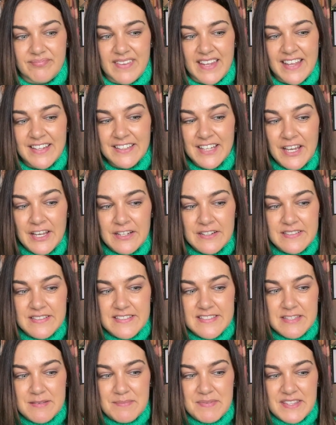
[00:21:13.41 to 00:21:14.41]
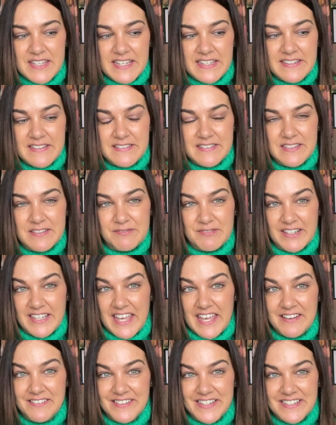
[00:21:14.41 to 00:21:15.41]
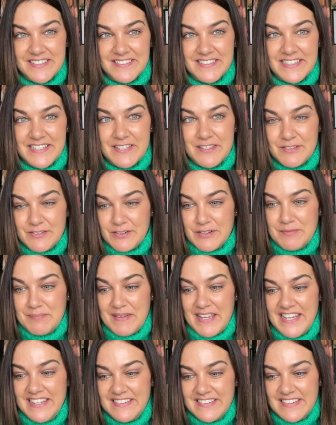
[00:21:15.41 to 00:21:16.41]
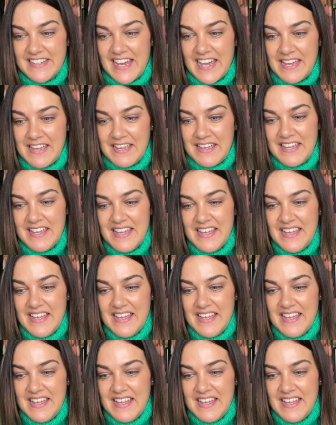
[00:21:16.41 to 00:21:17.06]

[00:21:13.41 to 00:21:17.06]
learned some things vicariously through me today.